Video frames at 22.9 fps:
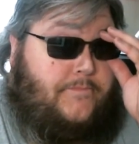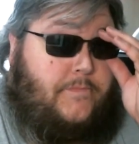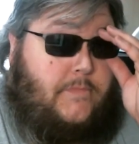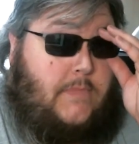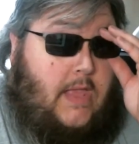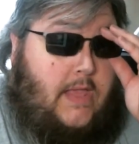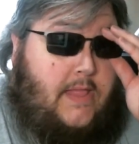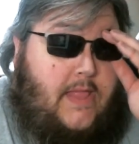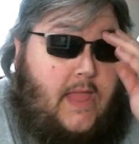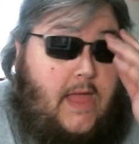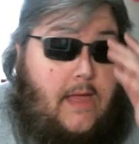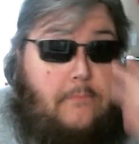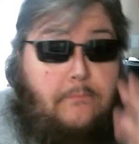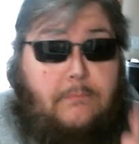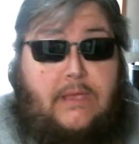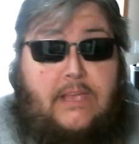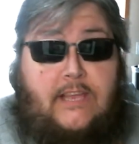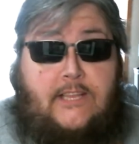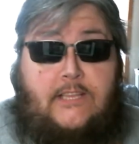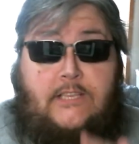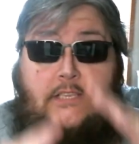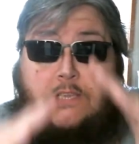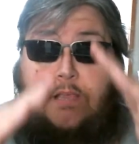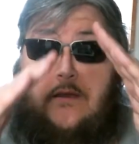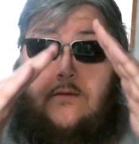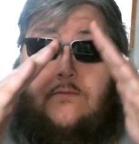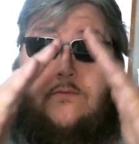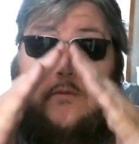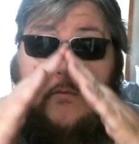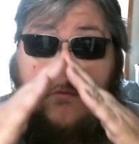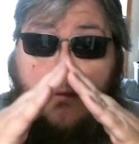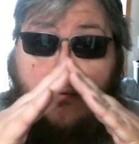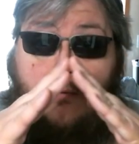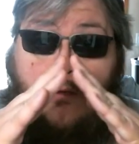And that means,
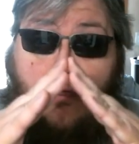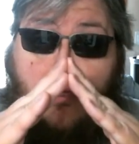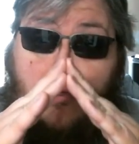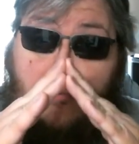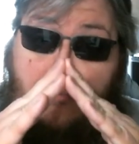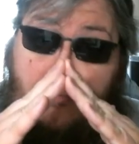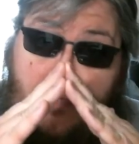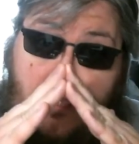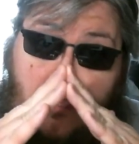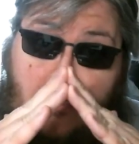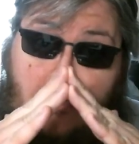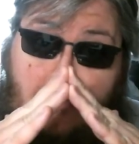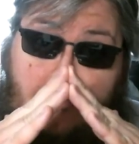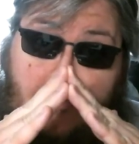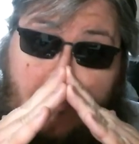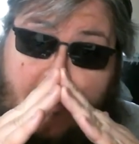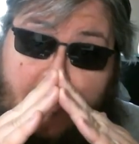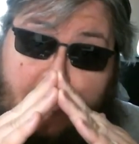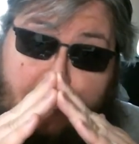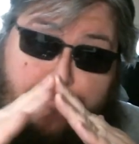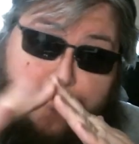remember our pyramid,